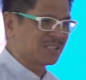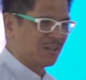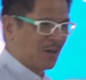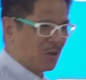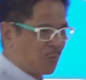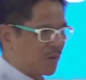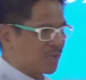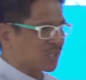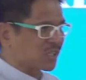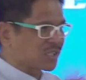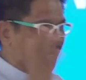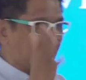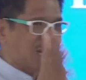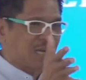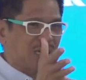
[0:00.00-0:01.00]
you know, we're
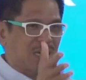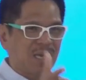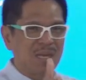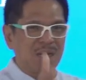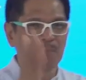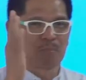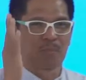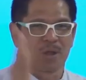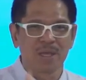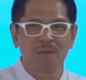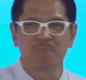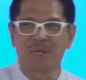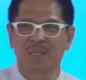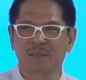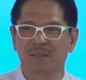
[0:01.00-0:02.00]
stuck in
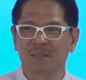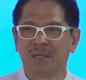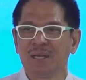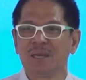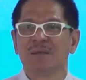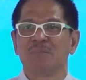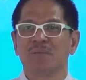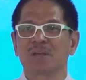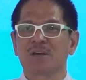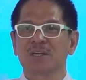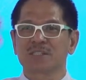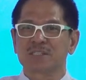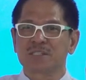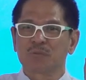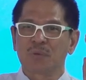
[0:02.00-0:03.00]
employment.
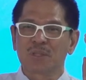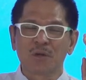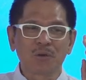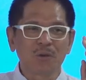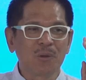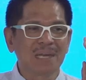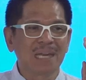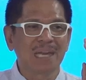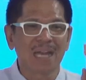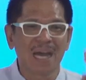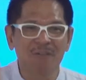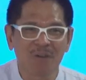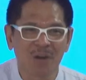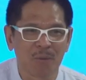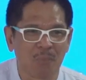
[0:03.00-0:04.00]
Because we don't only
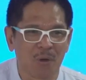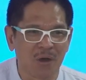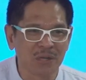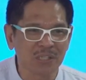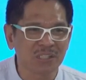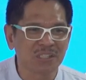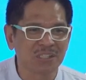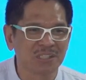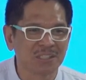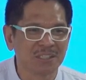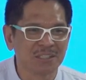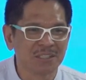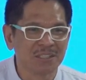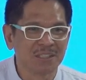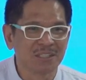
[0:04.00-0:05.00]
love our boss.
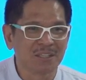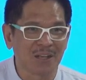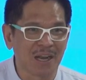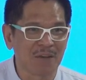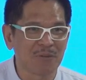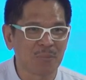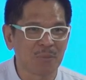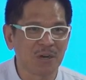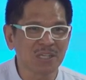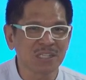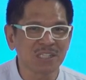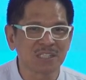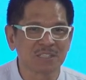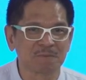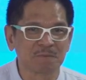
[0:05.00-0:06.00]
You love your boss?